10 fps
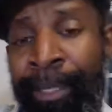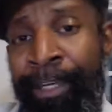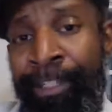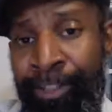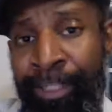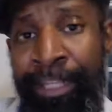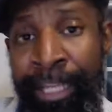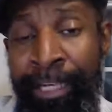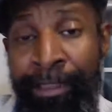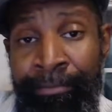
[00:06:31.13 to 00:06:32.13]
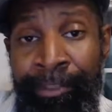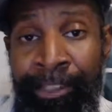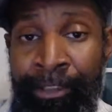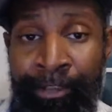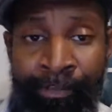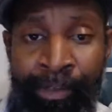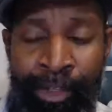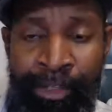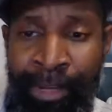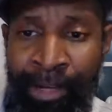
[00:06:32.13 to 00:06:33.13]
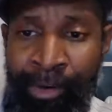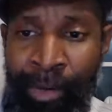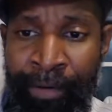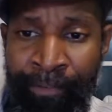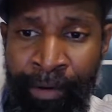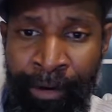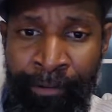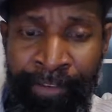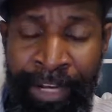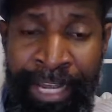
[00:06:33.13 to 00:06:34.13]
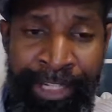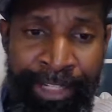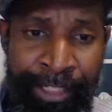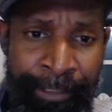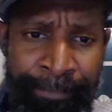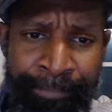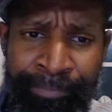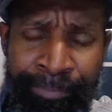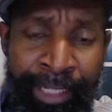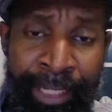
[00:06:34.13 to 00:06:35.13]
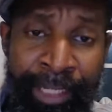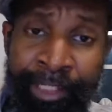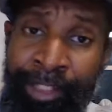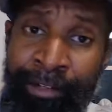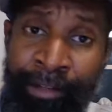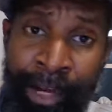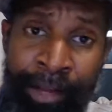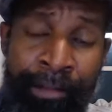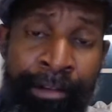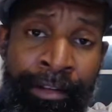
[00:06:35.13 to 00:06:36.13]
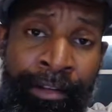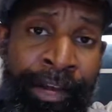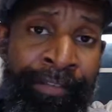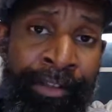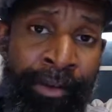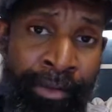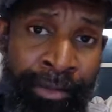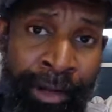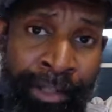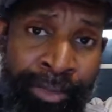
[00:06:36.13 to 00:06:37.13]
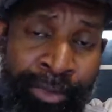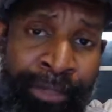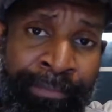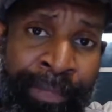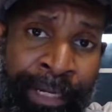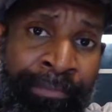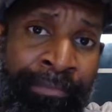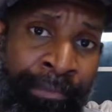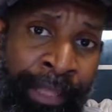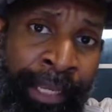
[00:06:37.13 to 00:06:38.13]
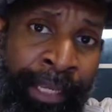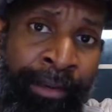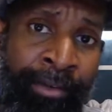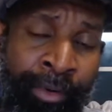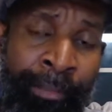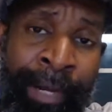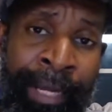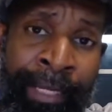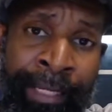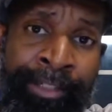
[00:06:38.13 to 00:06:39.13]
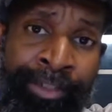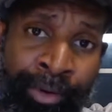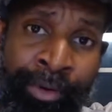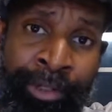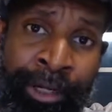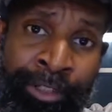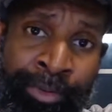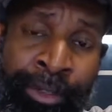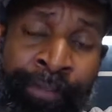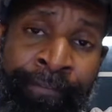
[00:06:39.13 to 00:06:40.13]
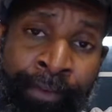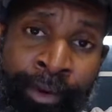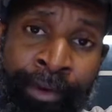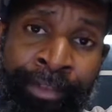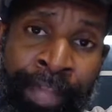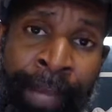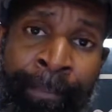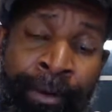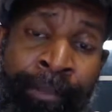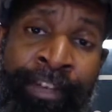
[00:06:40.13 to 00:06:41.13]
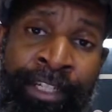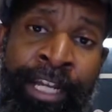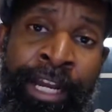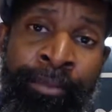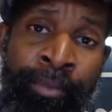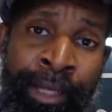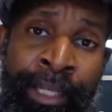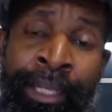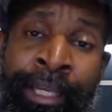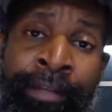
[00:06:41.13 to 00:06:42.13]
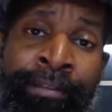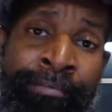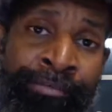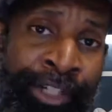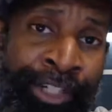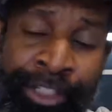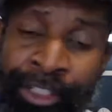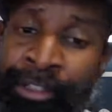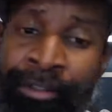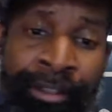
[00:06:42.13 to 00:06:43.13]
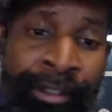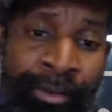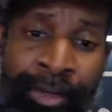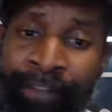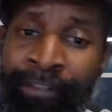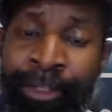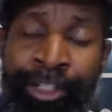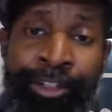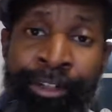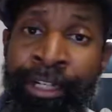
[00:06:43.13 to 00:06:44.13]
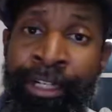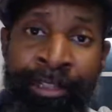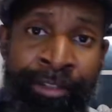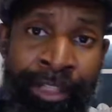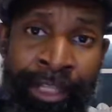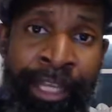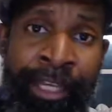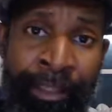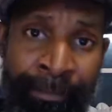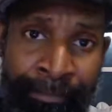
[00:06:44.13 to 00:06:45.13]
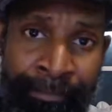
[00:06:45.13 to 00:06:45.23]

so that they can, of course, make a windfall financially. Don't know how long they'll have to hold on to it, but they were buying it to hold on to it for that perfect time when it reaches whatever maturity so that they can,